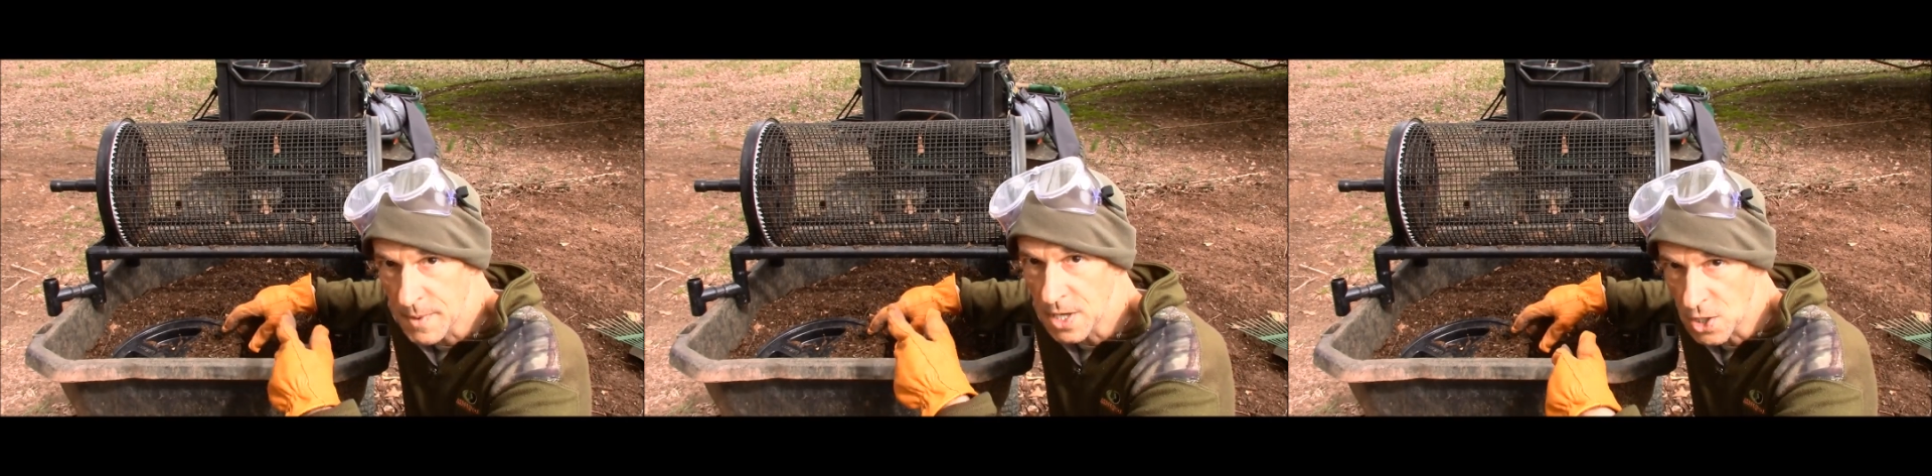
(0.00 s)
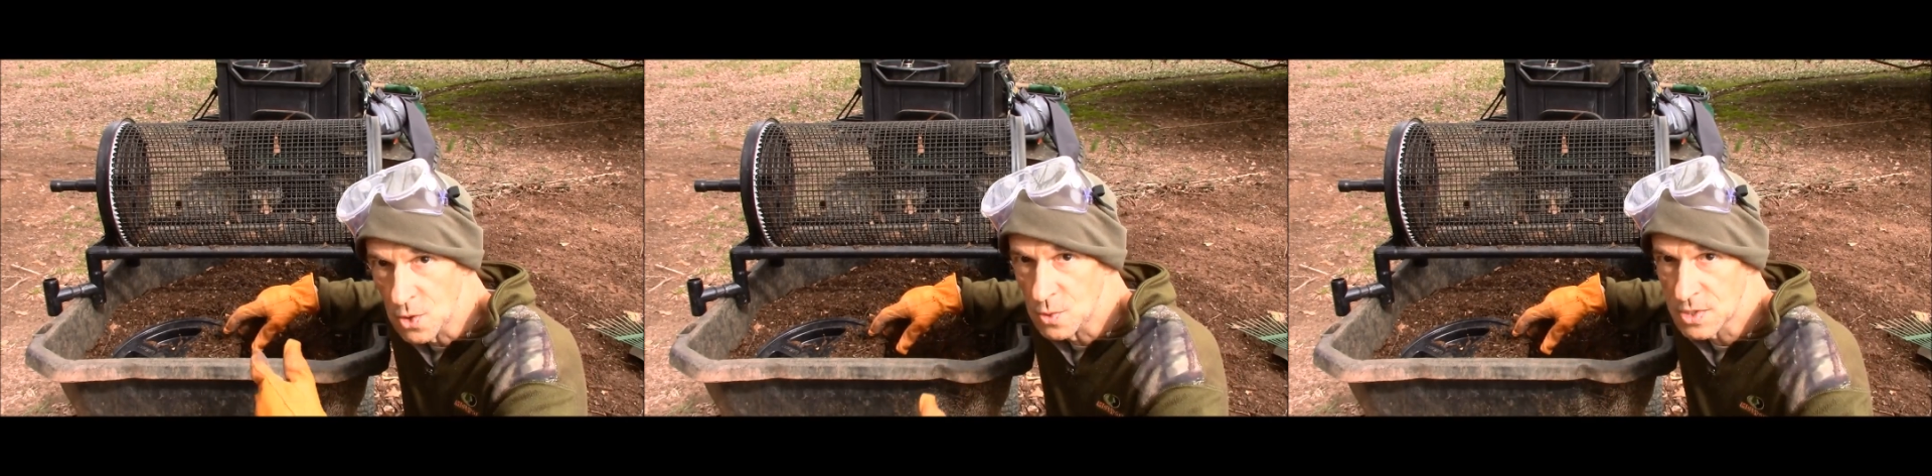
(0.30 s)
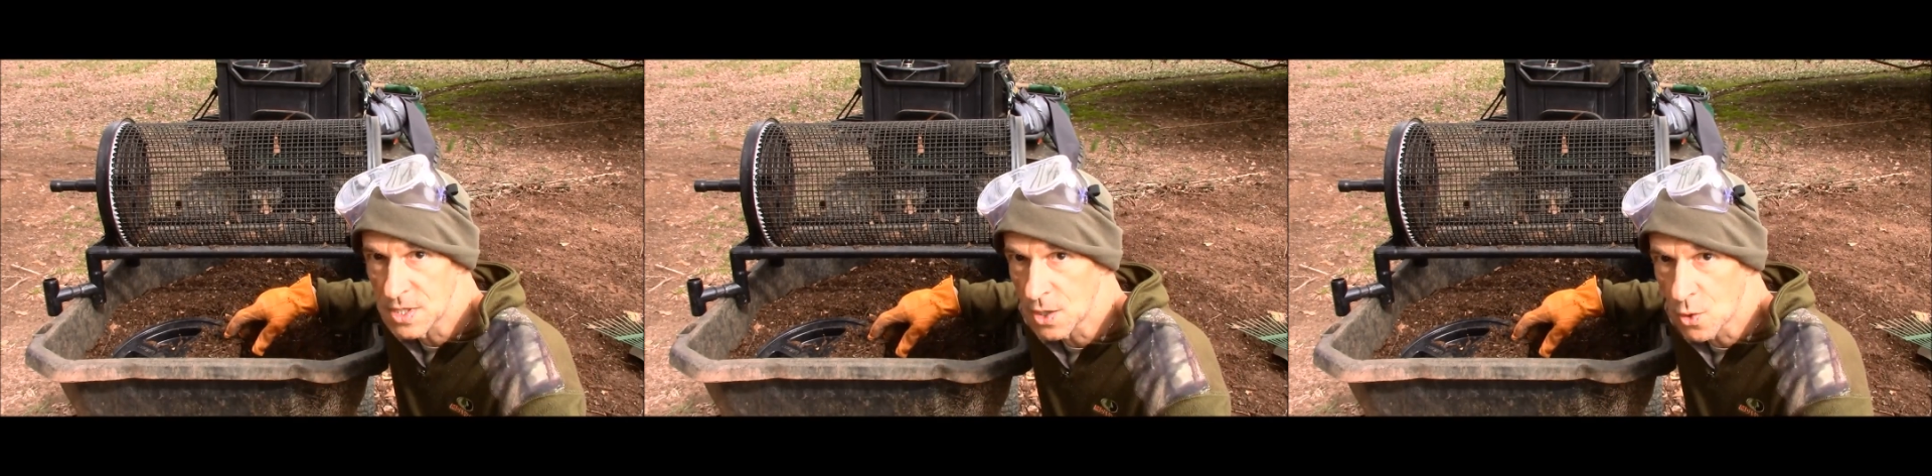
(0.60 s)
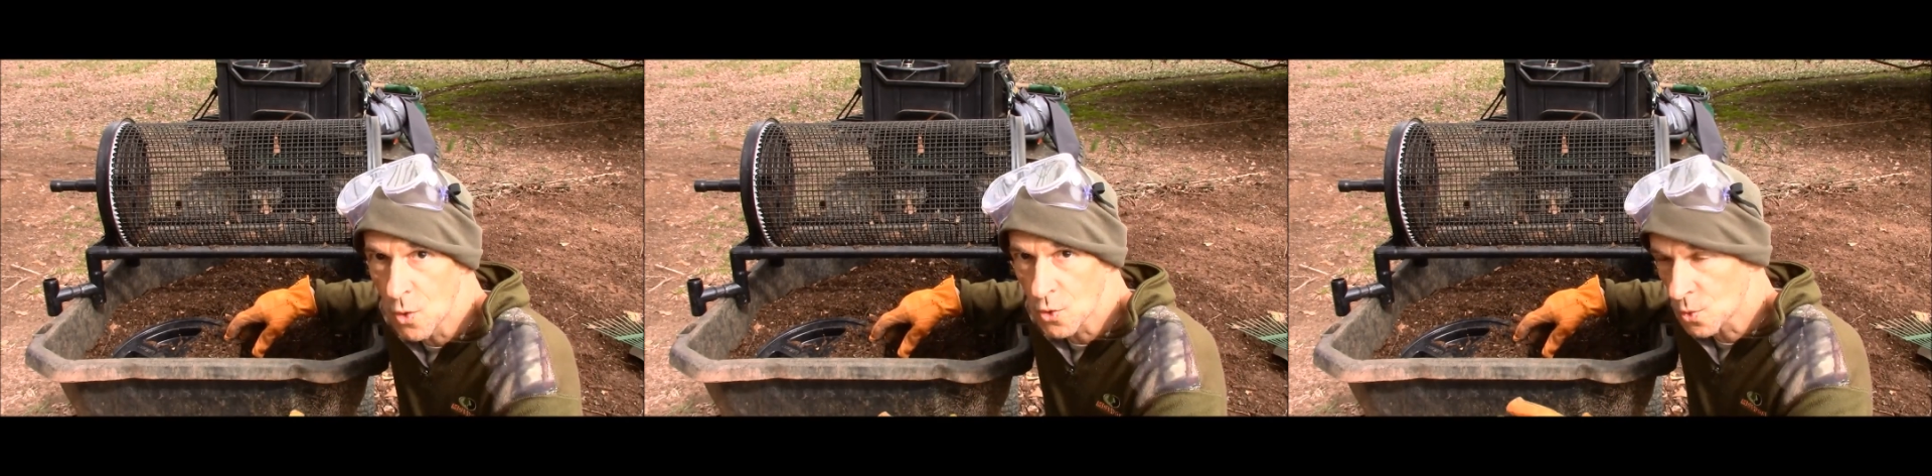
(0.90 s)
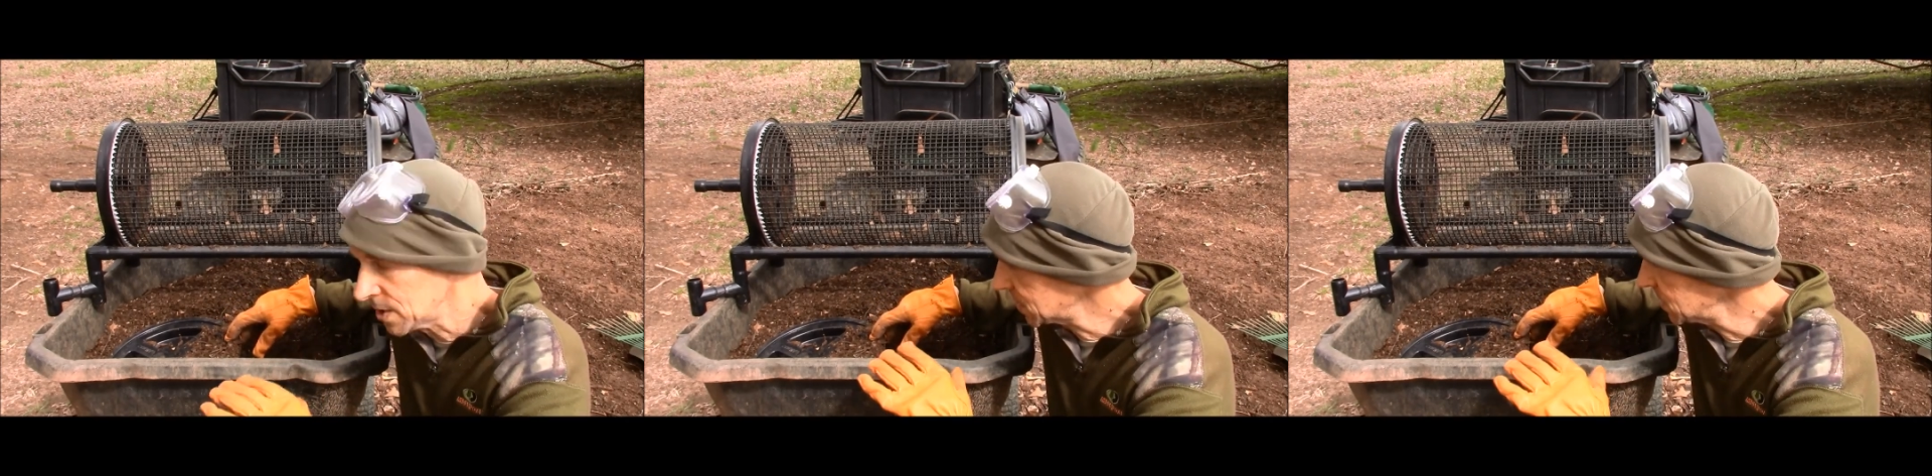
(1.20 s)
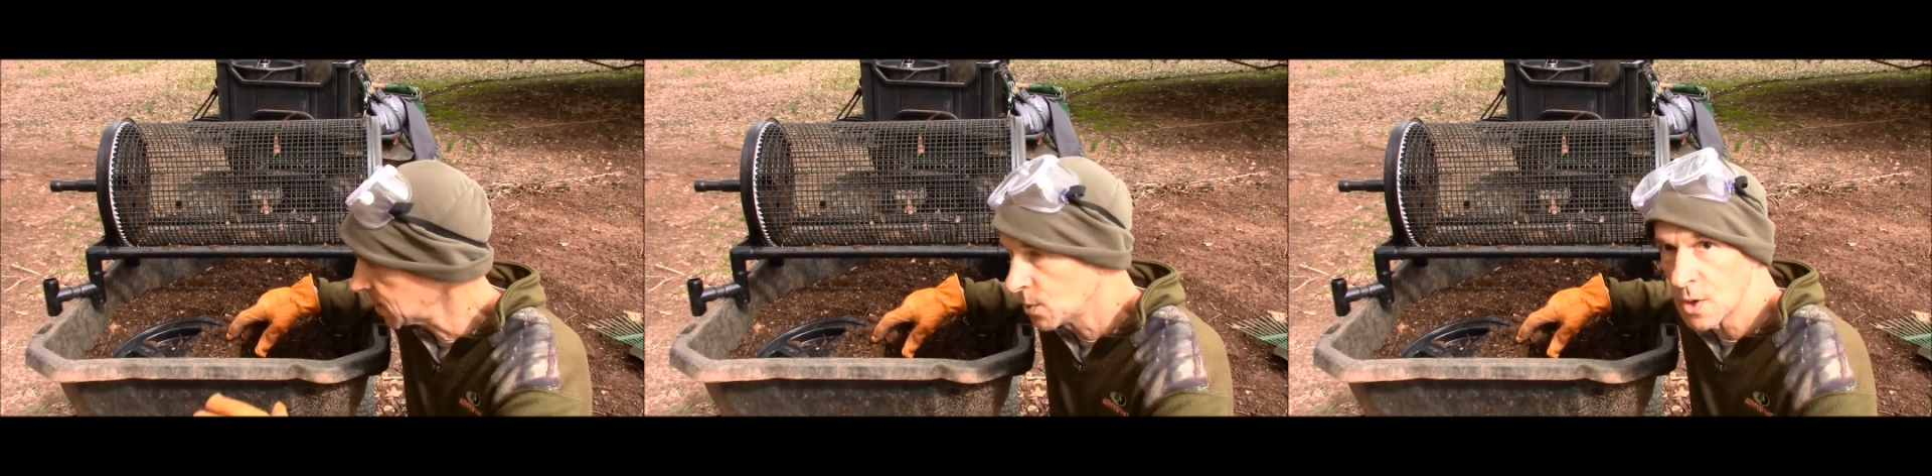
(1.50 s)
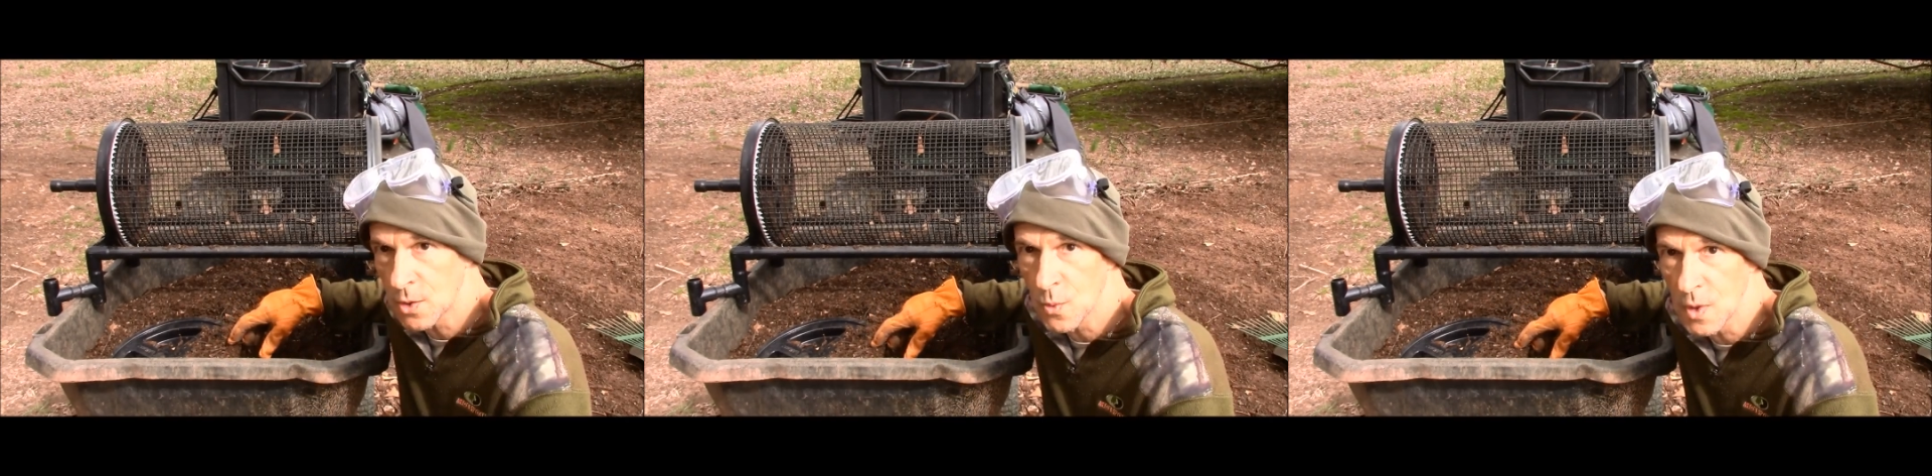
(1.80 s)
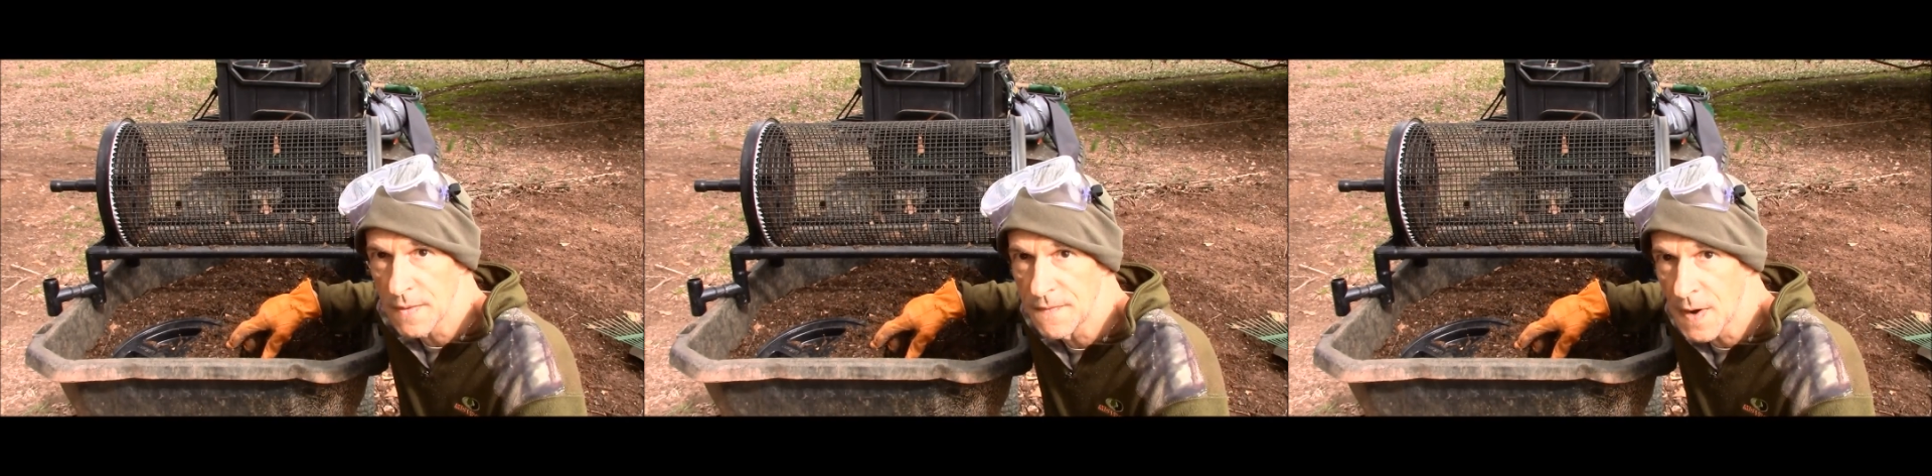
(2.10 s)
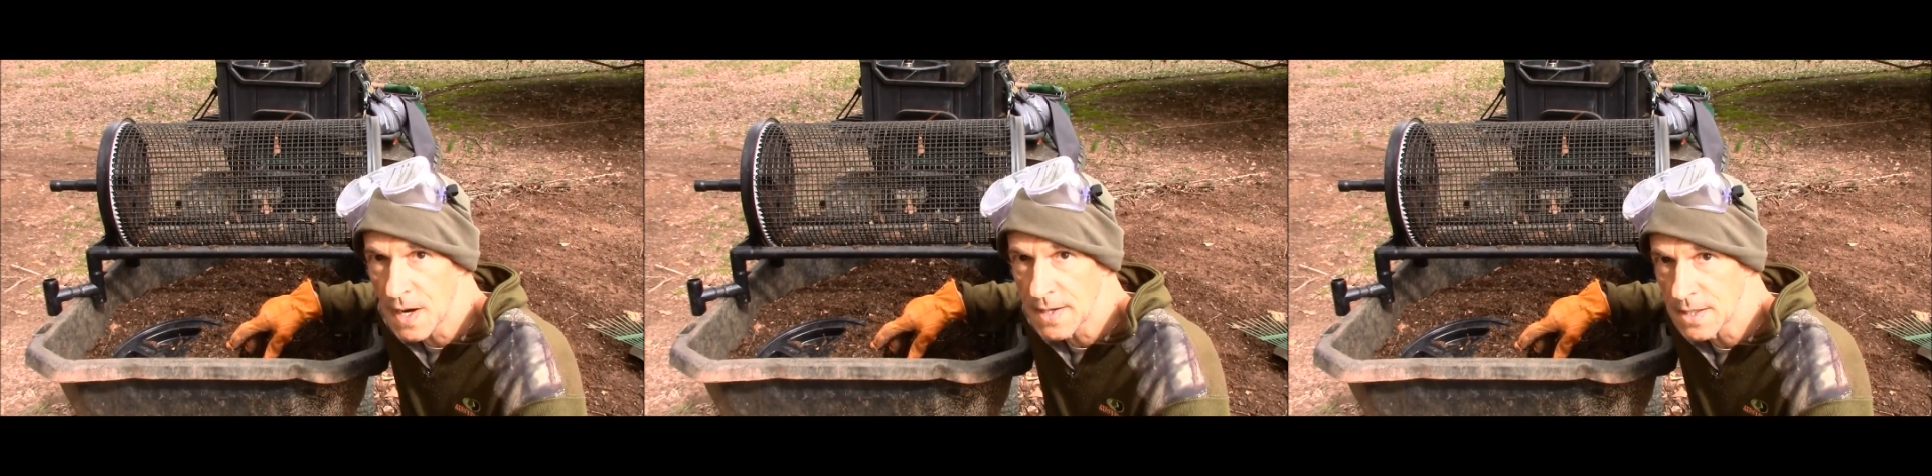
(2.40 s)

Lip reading: going to use the 1/4 inch because I want it really fine,